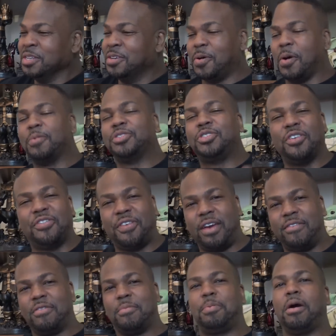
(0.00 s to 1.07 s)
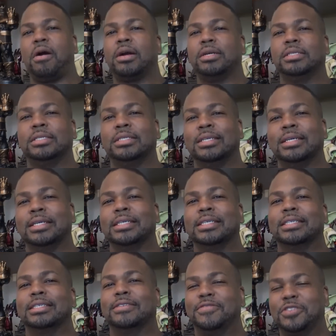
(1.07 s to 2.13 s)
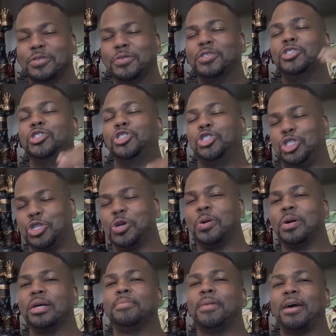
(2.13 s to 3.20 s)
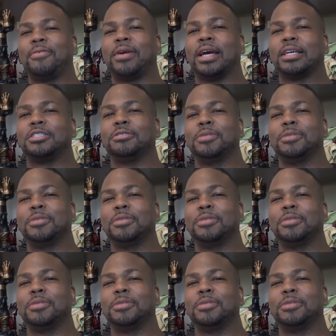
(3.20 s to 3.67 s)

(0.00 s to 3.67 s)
What was your favorite part? If you enjoyed my reaction,